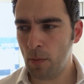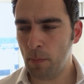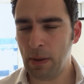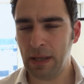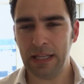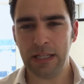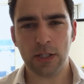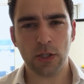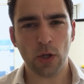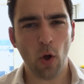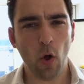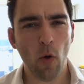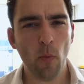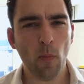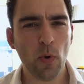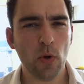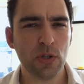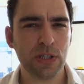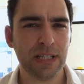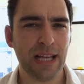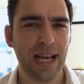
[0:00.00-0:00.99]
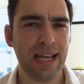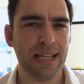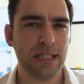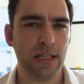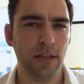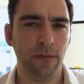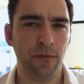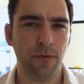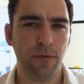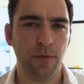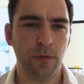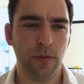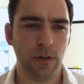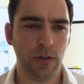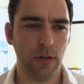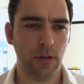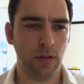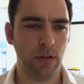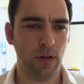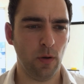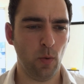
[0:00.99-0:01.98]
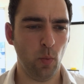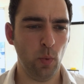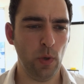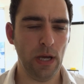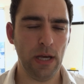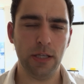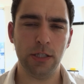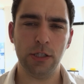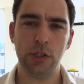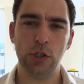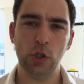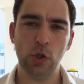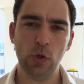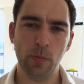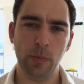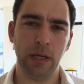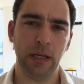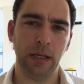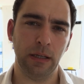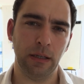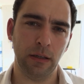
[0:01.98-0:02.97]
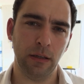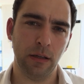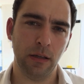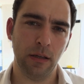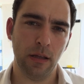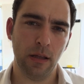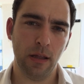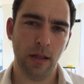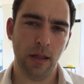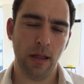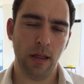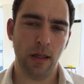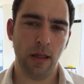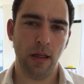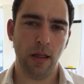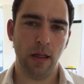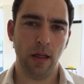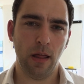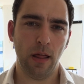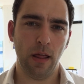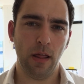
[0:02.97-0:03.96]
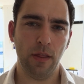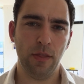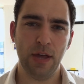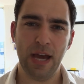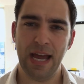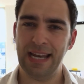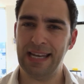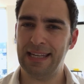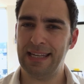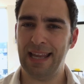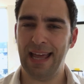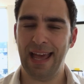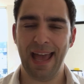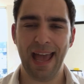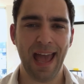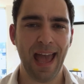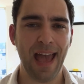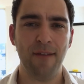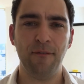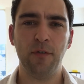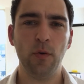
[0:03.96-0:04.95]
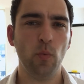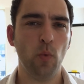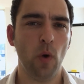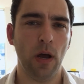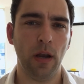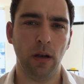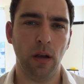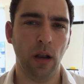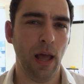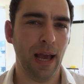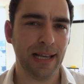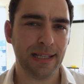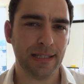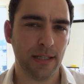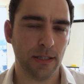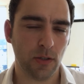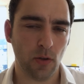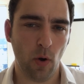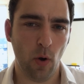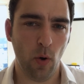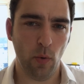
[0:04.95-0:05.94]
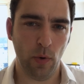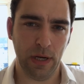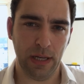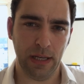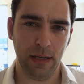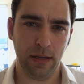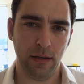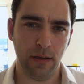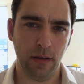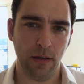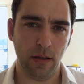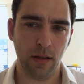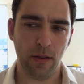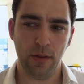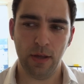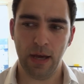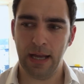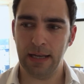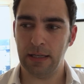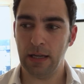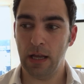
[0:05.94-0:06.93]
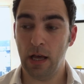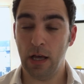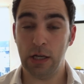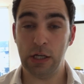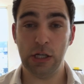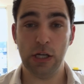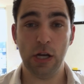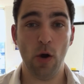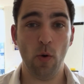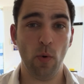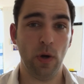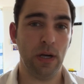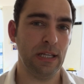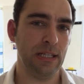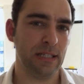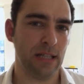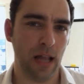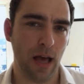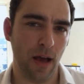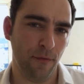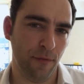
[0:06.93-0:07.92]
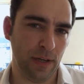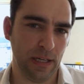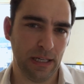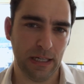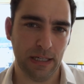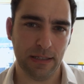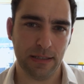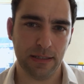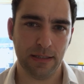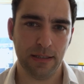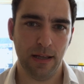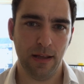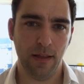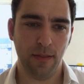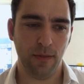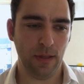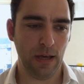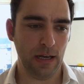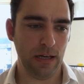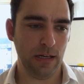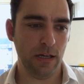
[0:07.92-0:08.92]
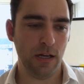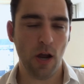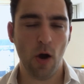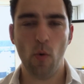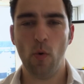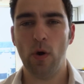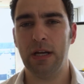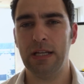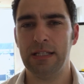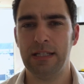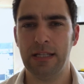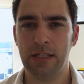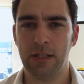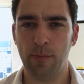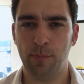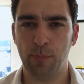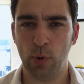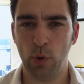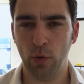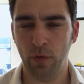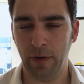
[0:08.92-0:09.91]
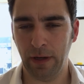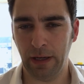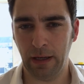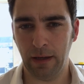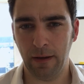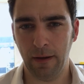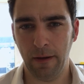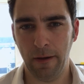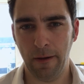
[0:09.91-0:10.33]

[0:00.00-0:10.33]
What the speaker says: But it's almost as if we're assuming that everyone likes us already, that no one is laughing at us, that no one is disapproving